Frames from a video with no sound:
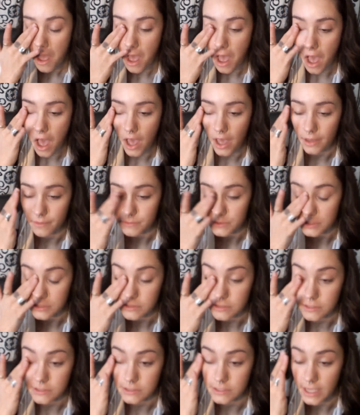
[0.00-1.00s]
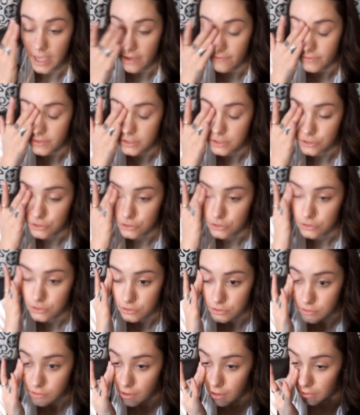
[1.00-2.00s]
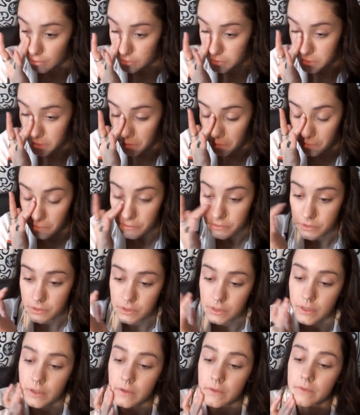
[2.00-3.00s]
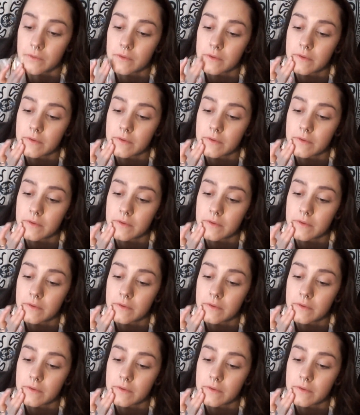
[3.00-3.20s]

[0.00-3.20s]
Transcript: I'm just a savage also, so